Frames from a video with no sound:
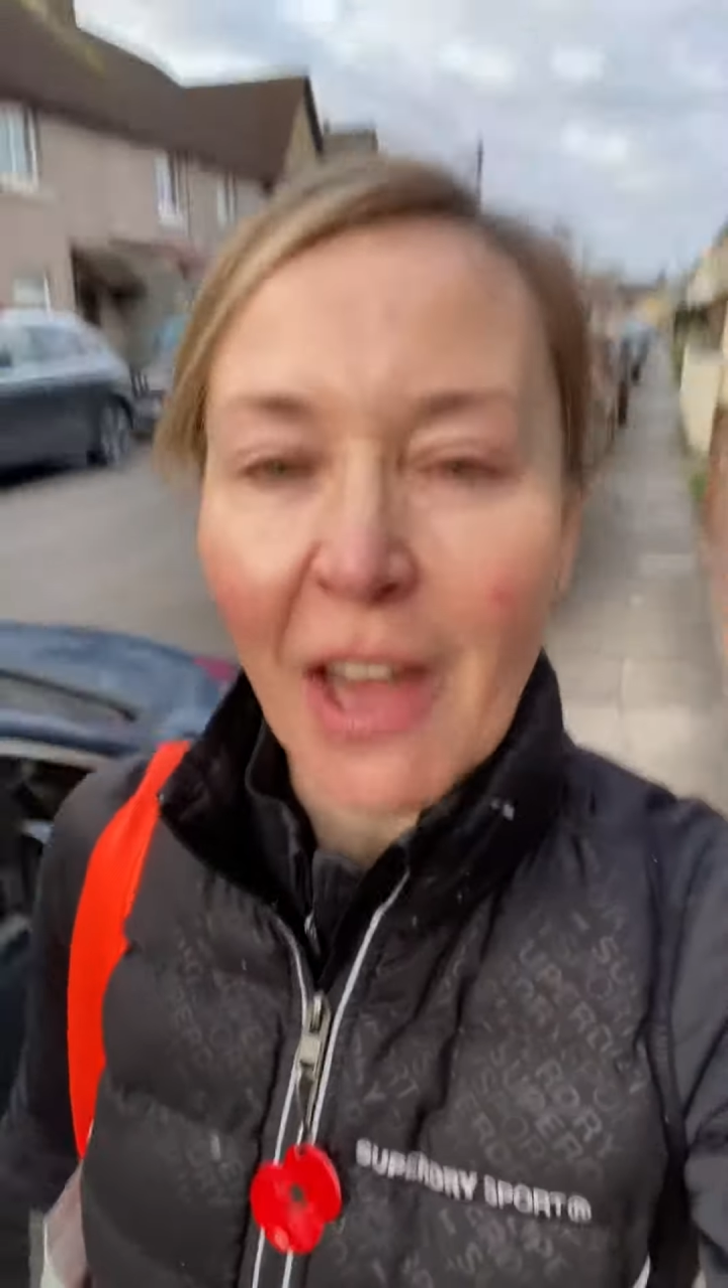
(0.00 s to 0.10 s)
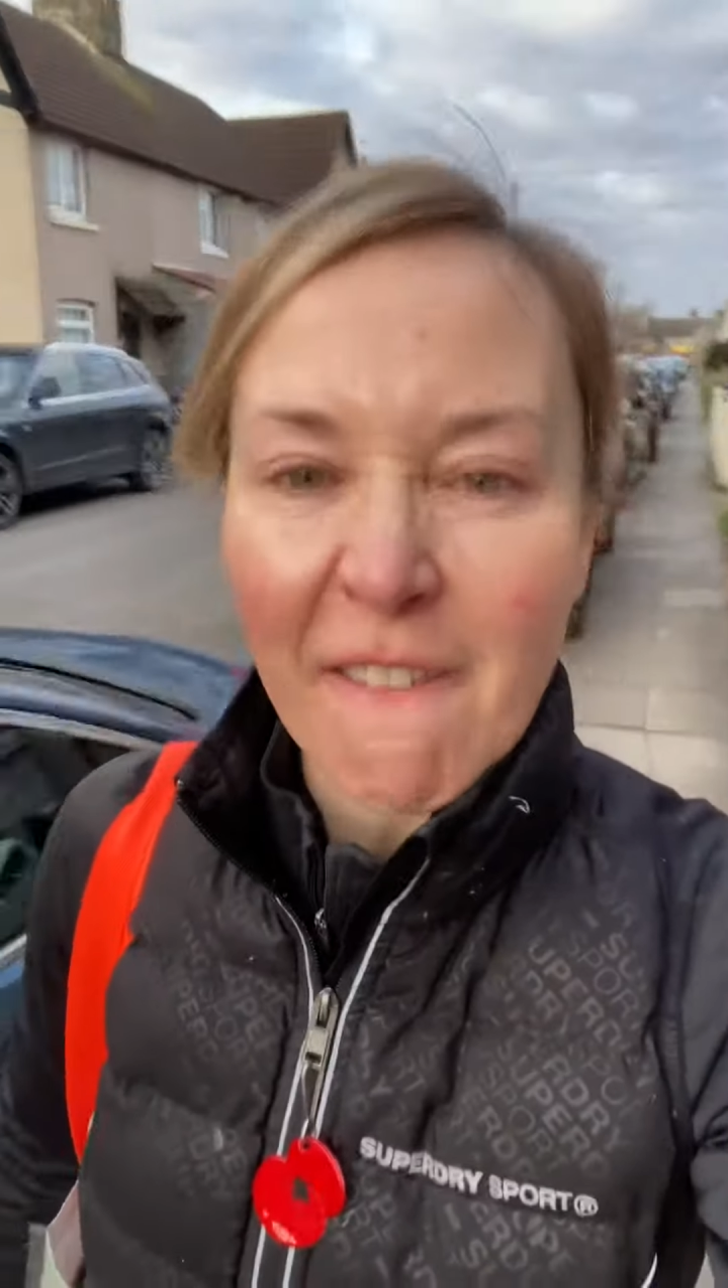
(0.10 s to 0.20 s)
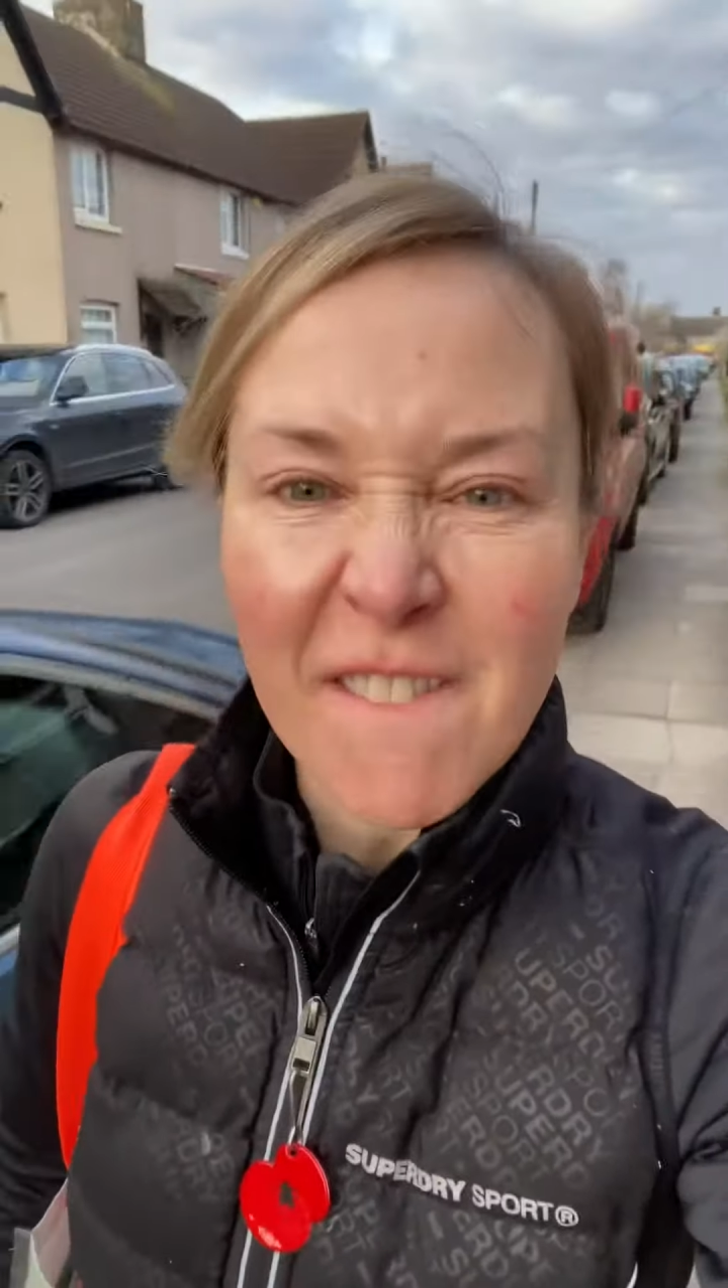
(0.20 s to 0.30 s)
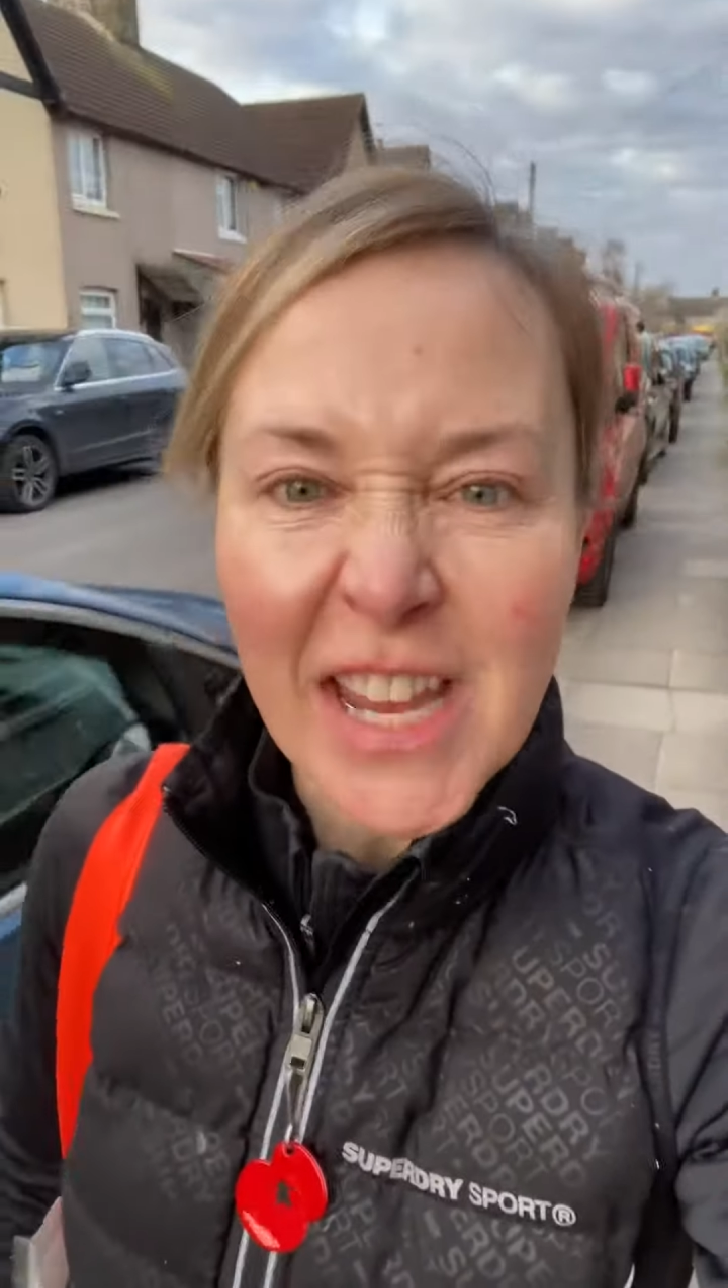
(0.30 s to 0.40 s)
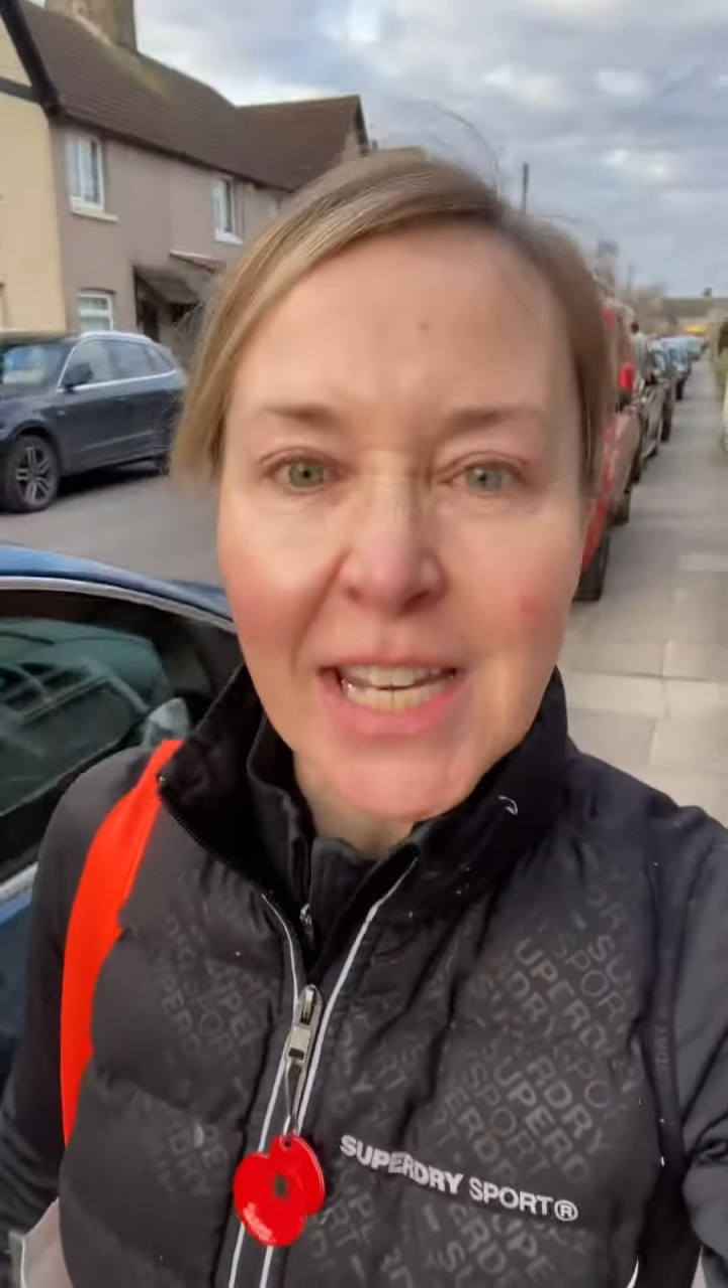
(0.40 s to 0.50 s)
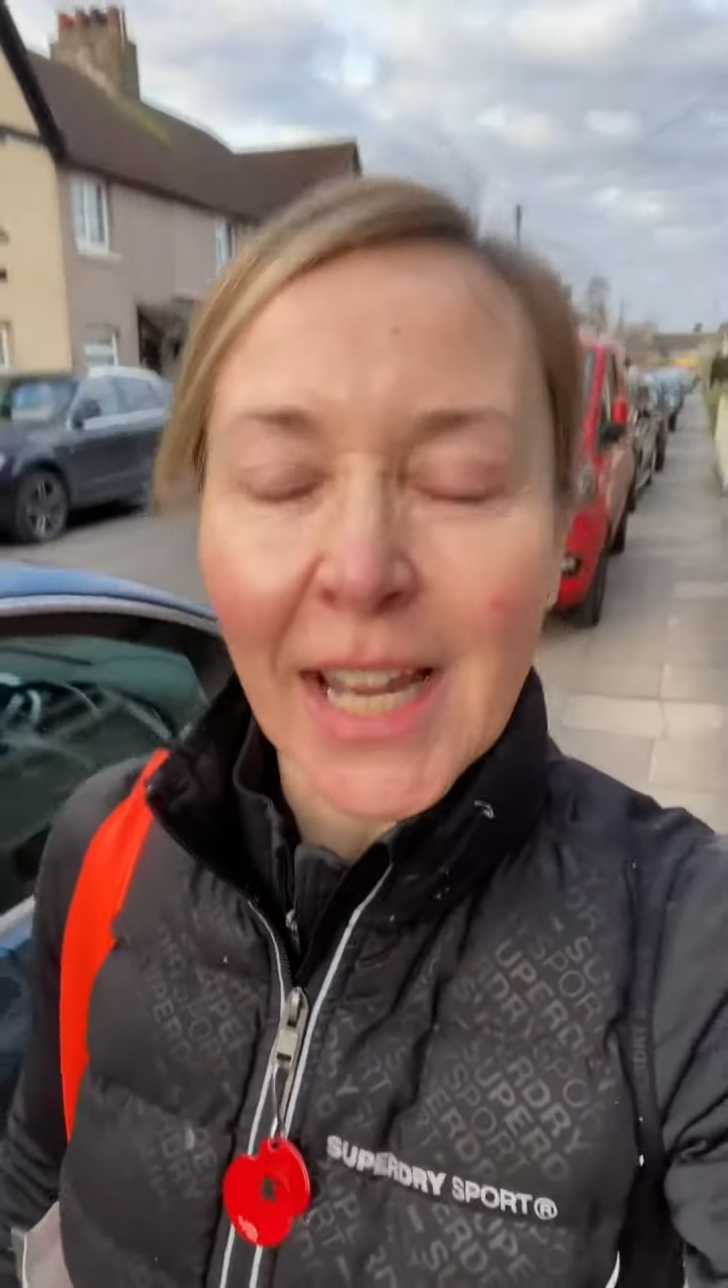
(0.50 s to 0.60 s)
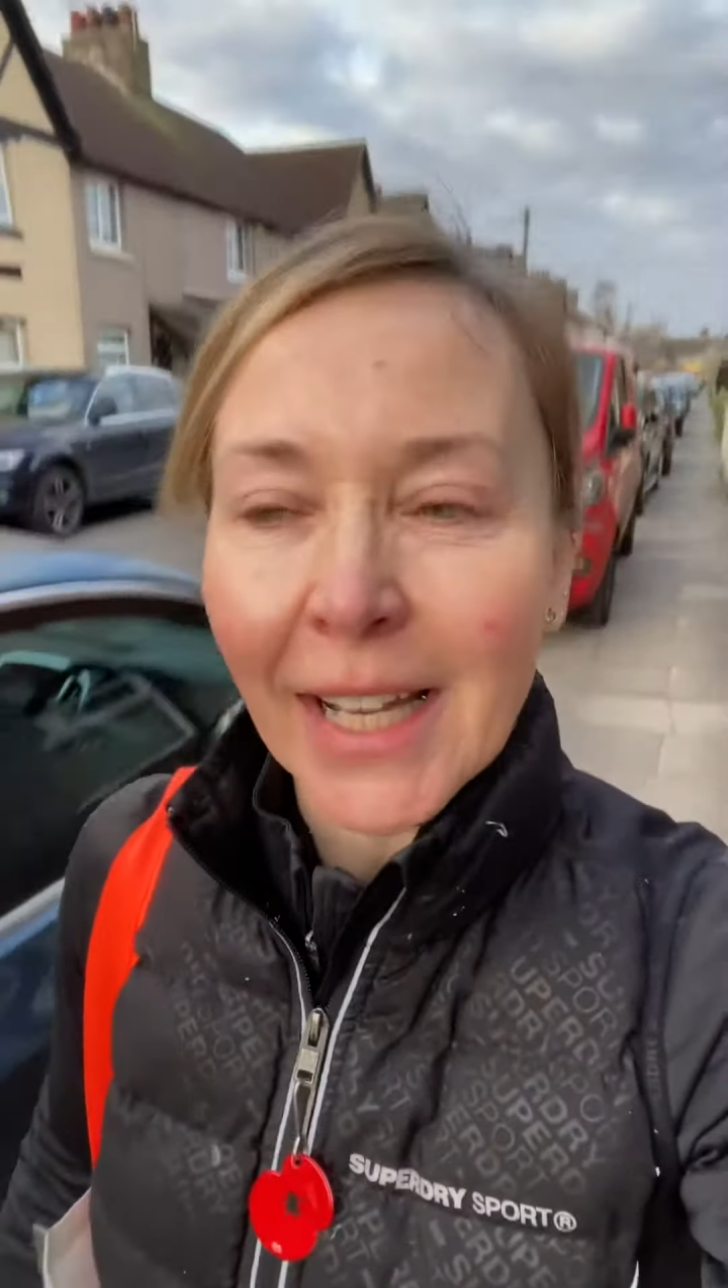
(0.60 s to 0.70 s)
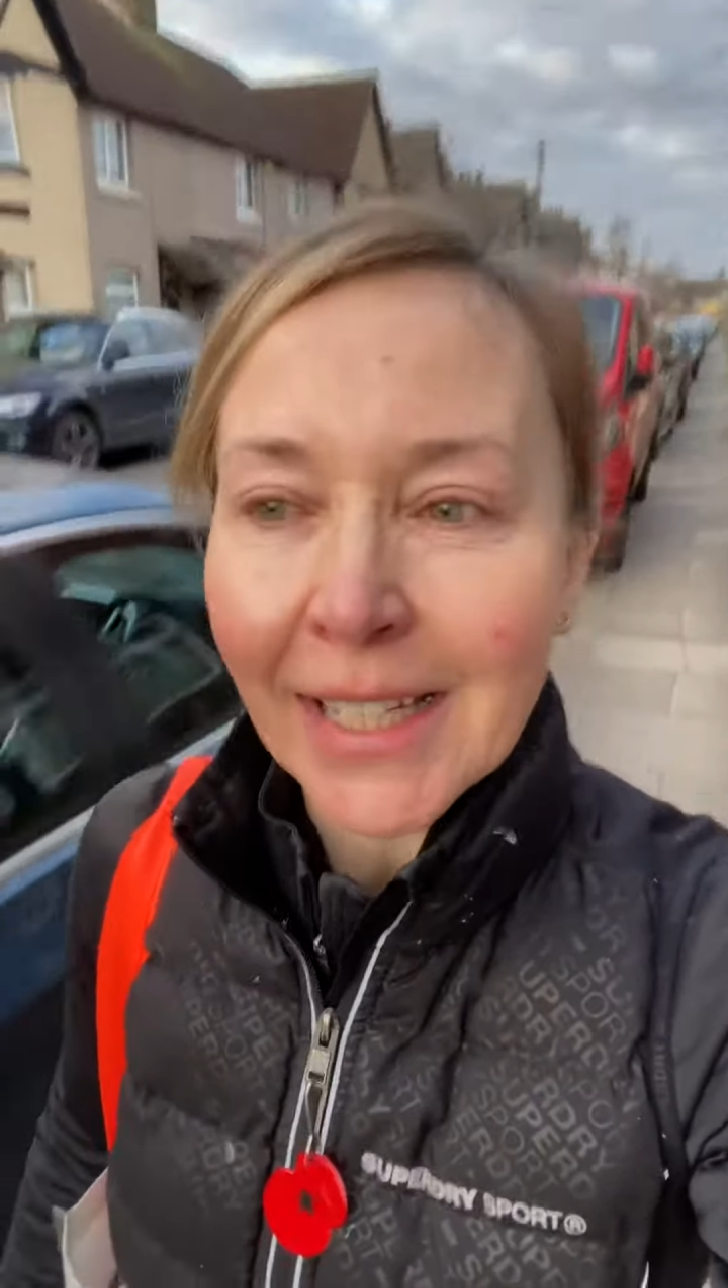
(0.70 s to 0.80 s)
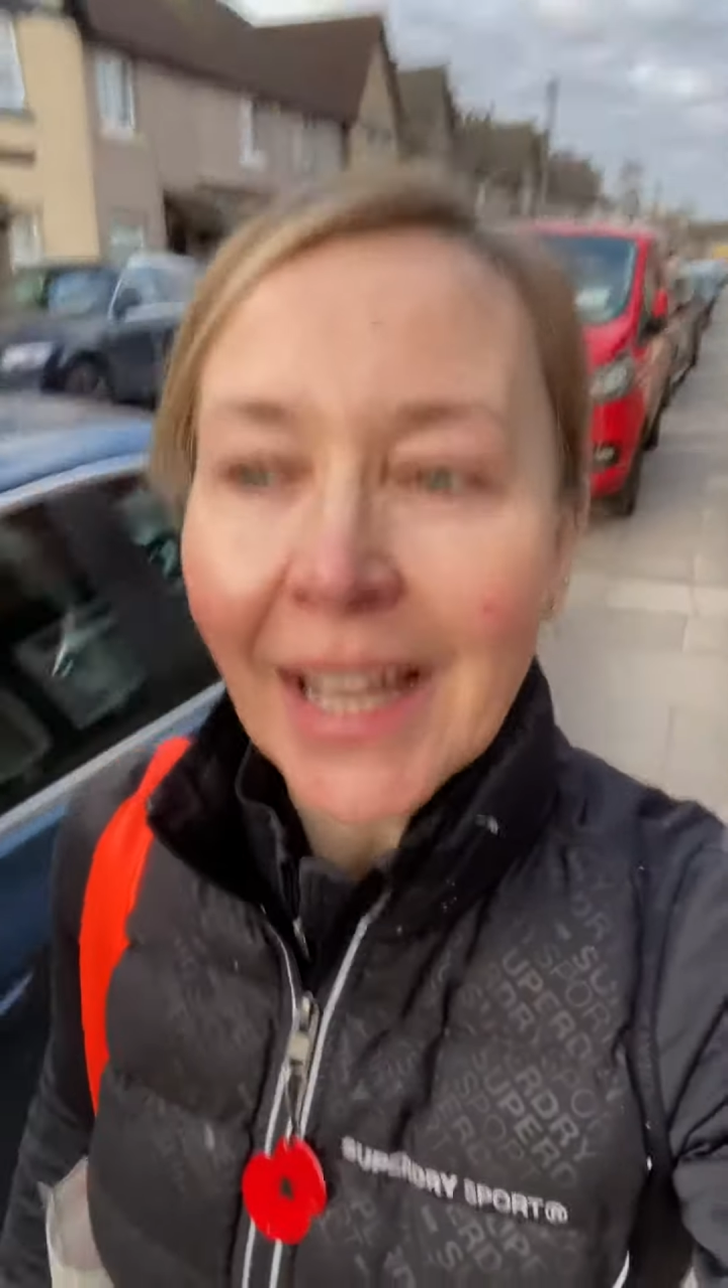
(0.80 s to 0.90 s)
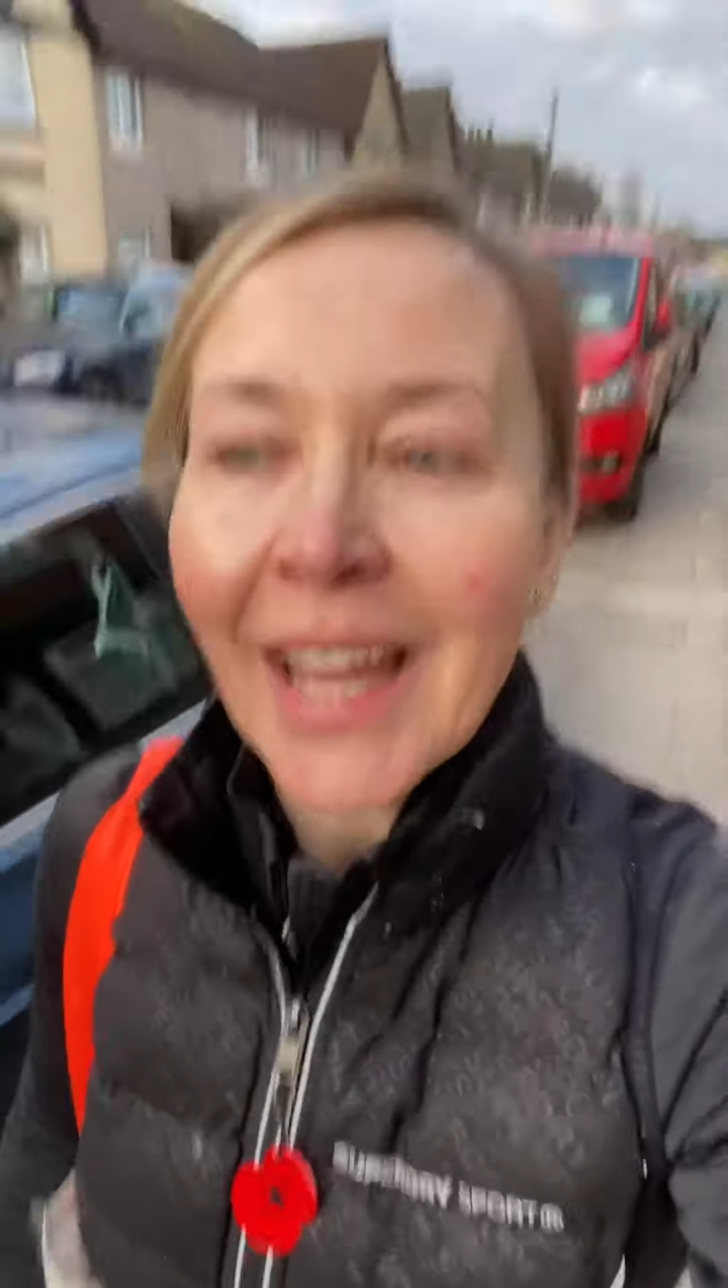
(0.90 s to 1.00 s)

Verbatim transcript: a V-Day.